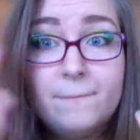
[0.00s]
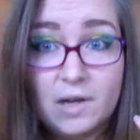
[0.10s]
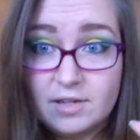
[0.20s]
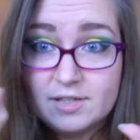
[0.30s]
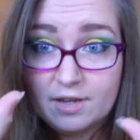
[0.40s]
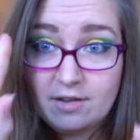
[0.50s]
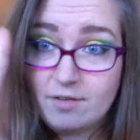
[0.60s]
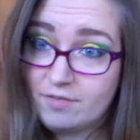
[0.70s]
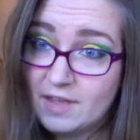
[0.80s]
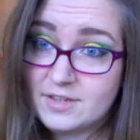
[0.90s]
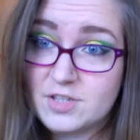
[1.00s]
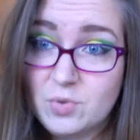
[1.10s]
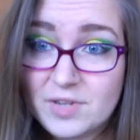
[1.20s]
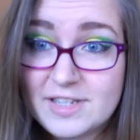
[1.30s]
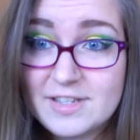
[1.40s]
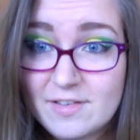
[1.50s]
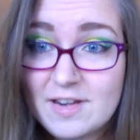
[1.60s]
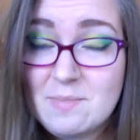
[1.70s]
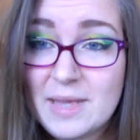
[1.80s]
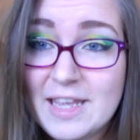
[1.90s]
but that does not
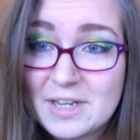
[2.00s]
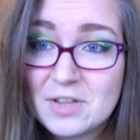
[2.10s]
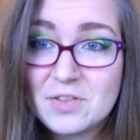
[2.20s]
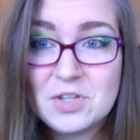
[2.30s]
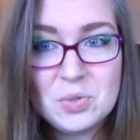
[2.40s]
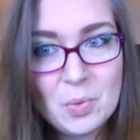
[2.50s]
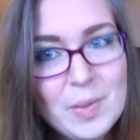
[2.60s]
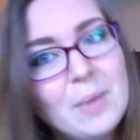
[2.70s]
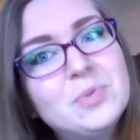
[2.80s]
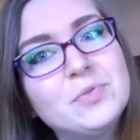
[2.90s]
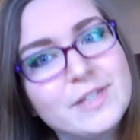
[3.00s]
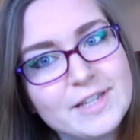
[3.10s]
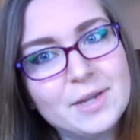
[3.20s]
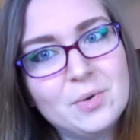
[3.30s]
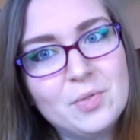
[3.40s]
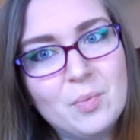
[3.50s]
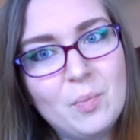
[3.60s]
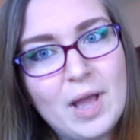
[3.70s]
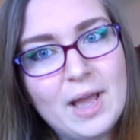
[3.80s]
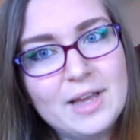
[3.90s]
necessarily mean that you will be able to recycle
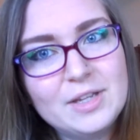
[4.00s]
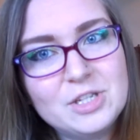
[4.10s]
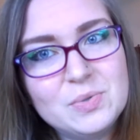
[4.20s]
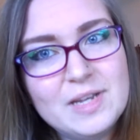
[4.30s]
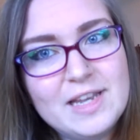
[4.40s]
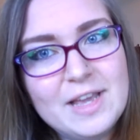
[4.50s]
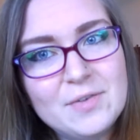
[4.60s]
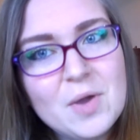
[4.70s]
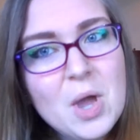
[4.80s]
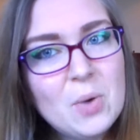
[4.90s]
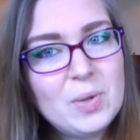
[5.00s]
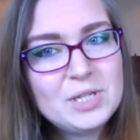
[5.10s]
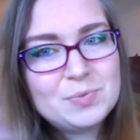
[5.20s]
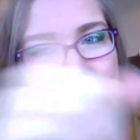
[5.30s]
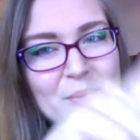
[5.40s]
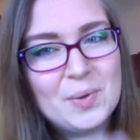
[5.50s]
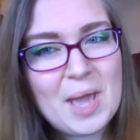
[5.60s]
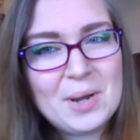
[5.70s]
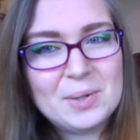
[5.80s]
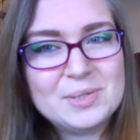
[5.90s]
them where you live, which we will
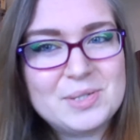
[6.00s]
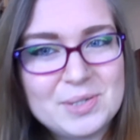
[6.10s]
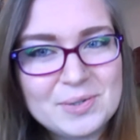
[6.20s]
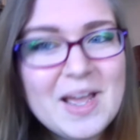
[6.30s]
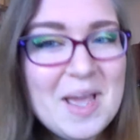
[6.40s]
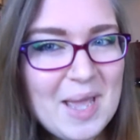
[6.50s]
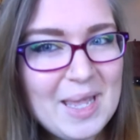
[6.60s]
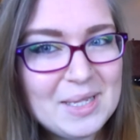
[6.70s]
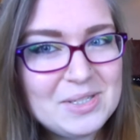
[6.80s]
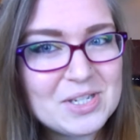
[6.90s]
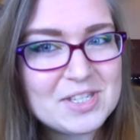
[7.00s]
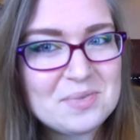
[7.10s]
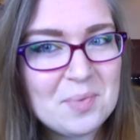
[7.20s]
get on to in just a